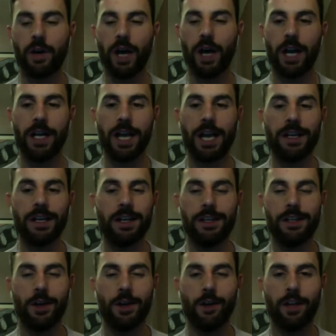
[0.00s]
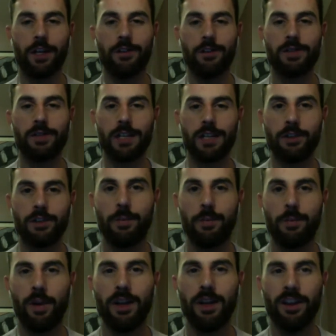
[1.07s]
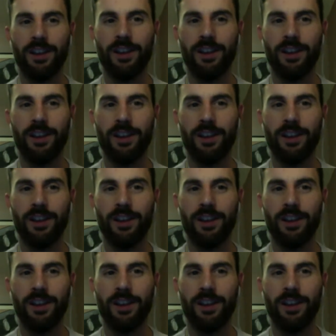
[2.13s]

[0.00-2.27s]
So again, like you said, to your point,